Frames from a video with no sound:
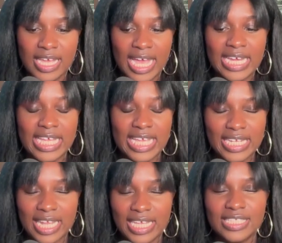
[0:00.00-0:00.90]
and I
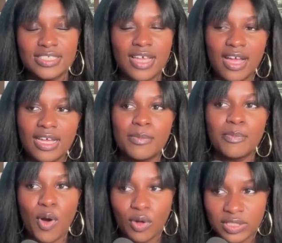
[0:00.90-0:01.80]
get like, it's not
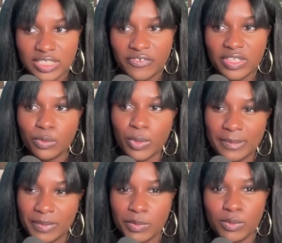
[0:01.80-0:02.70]
compulsive in the way
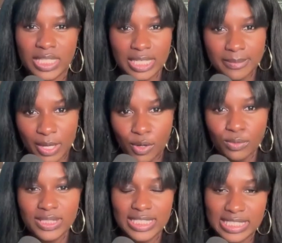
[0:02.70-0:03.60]
people would think about
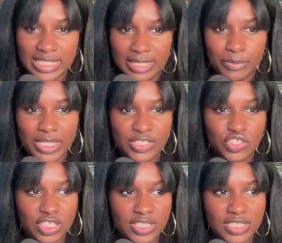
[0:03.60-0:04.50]
OCD, but it's
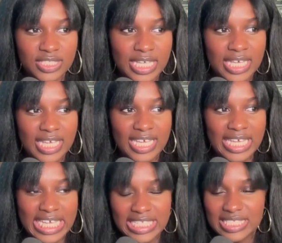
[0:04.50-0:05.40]
just,
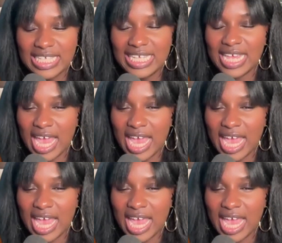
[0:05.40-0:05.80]
it's in